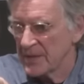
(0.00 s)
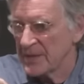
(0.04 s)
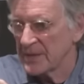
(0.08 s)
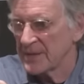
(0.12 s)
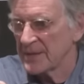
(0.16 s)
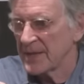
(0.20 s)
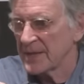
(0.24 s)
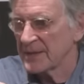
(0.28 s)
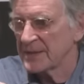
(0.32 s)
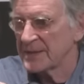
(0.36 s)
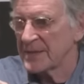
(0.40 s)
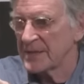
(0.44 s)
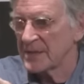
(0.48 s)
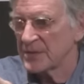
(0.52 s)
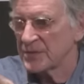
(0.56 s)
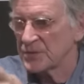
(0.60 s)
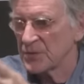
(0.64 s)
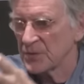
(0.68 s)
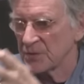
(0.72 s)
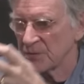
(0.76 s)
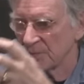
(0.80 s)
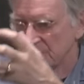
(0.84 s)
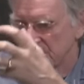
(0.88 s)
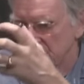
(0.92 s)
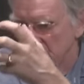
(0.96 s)
that they're sort
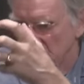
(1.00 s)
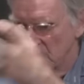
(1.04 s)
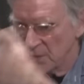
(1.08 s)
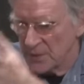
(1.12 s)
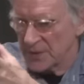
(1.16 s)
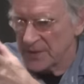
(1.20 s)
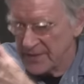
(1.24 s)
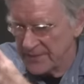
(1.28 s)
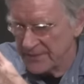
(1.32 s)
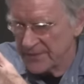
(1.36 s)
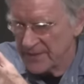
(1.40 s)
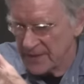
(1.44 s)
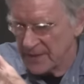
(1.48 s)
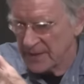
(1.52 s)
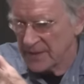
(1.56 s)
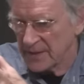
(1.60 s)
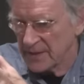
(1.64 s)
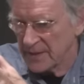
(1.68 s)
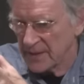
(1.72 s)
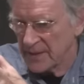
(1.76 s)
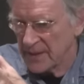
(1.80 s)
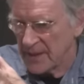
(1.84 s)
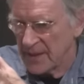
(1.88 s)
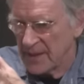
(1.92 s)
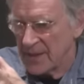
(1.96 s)
of so living in
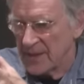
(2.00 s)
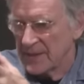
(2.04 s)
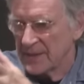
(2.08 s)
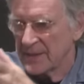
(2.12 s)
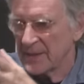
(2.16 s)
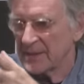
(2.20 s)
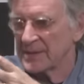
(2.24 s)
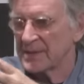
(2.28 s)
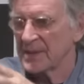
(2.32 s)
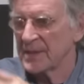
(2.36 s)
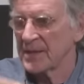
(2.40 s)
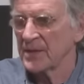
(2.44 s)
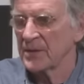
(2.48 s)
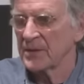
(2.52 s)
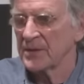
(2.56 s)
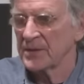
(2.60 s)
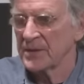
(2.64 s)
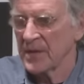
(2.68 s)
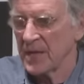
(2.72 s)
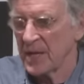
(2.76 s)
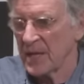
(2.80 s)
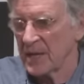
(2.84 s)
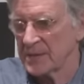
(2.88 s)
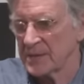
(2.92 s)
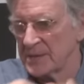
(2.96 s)
that they are
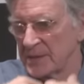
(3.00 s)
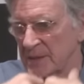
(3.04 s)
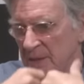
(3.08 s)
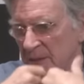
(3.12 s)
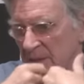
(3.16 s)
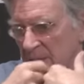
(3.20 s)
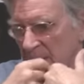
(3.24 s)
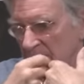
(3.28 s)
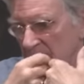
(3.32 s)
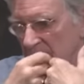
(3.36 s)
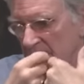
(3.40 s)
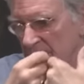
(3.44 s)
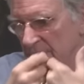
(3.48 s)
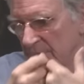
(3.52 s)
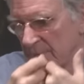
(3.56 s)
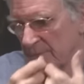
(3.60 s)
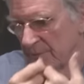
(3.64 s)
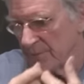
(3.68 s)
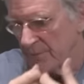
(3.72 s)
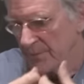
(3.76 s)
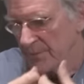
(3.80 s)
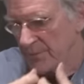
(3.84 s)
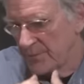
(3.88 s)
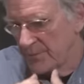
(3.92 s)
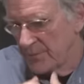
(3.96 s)
not
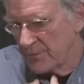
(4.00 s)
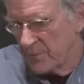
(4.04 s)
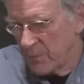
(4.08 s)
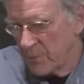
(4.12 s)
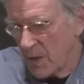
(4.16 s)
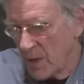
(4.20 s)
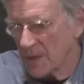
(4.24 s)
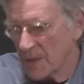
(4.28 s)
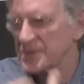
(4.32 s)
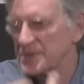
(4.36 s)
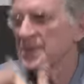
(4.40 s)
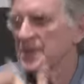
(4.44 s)
watching